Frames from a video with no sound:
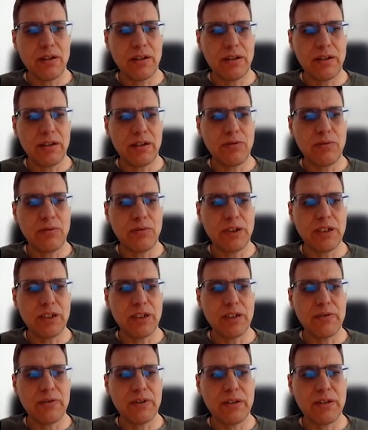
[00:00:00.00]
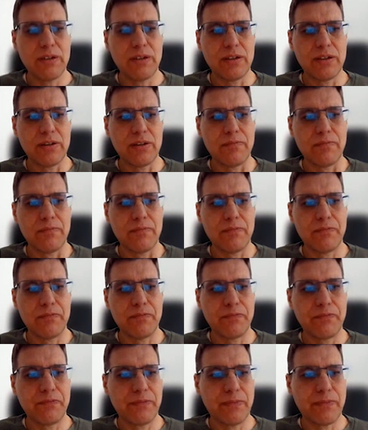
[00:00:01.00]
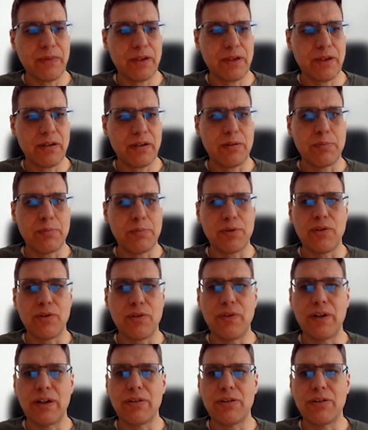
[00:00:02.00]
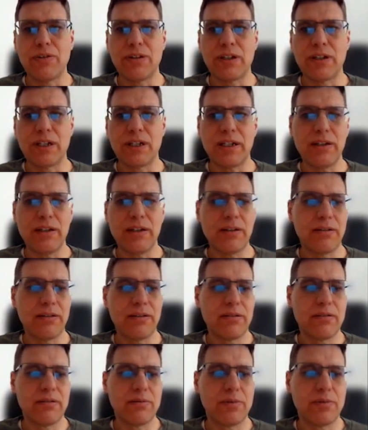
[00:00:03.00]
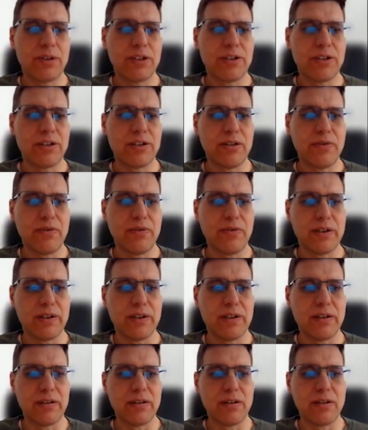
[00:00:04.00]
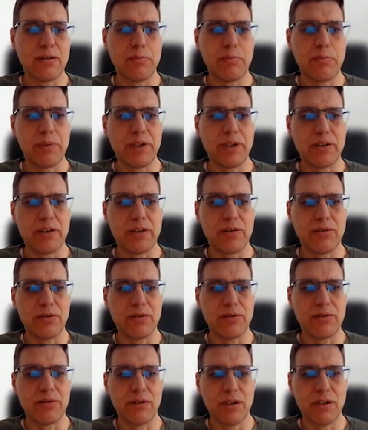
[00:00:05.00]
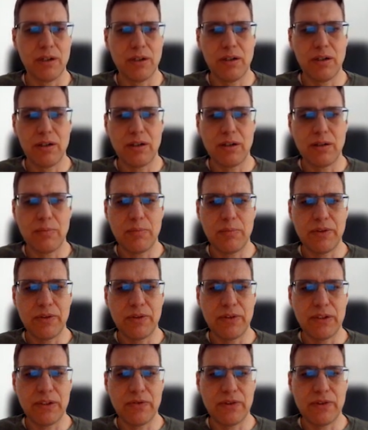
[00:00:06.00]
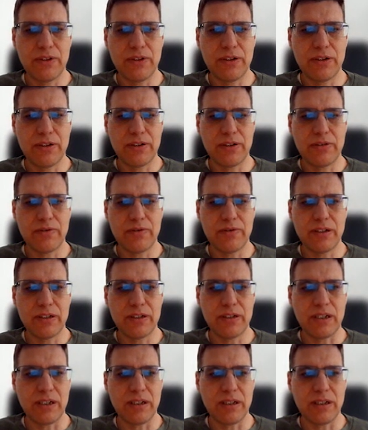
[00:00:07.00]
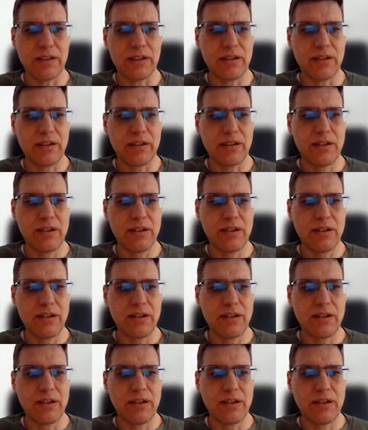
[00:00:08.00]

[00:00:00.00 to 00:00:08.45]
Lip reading: And then we have the profile URI, which is different compared to previous versions of the standard.